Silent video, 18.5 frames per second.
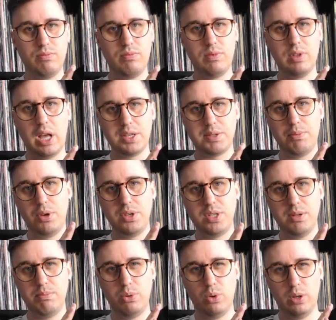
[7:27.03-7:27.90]
That's
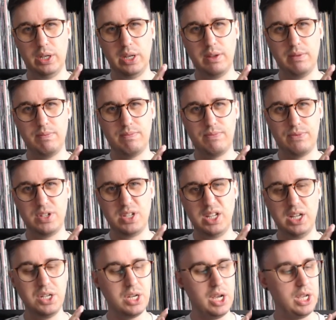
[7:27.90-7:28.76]
most importantly for
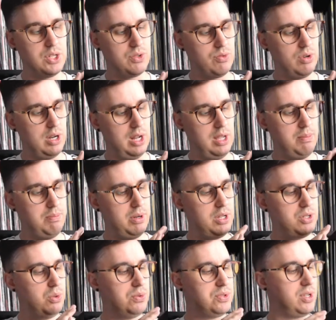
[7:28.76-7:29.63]
DJs, really. But
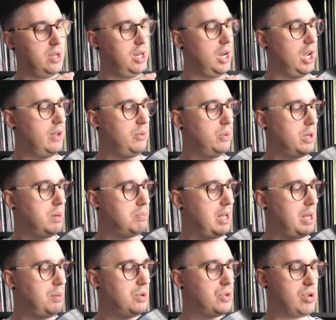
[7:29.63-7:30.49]
it's also, you know, if you want to
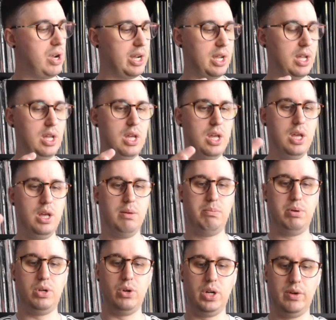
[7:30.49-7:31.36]
play one track,
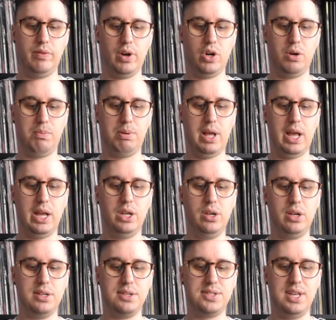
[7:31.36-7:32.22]
put it on your record player,
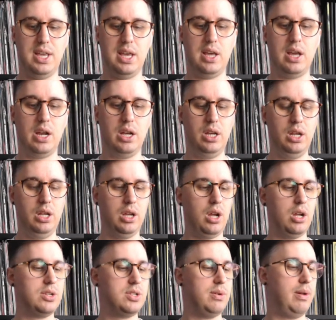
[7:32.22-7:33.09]
you can see it and you can
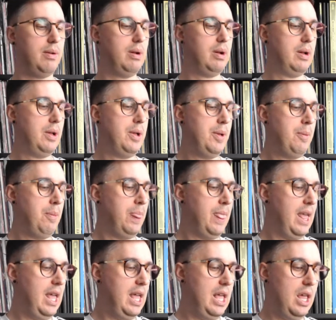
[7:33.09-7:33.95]
go to it.
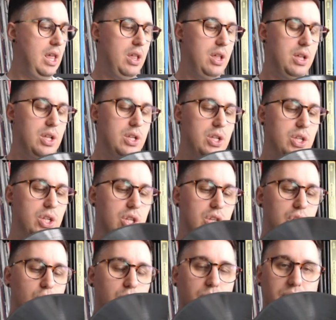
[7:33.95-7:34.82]

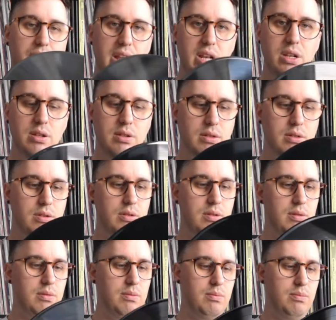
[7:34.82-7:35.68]
You'll then,
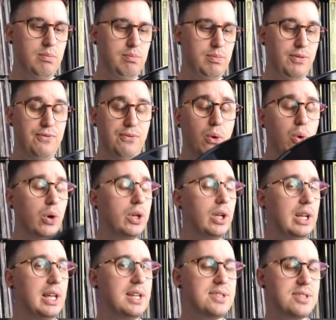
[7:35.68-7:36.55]
before
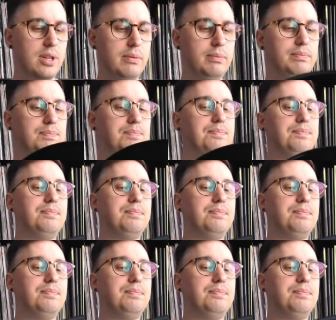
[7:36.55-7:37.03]
you listen,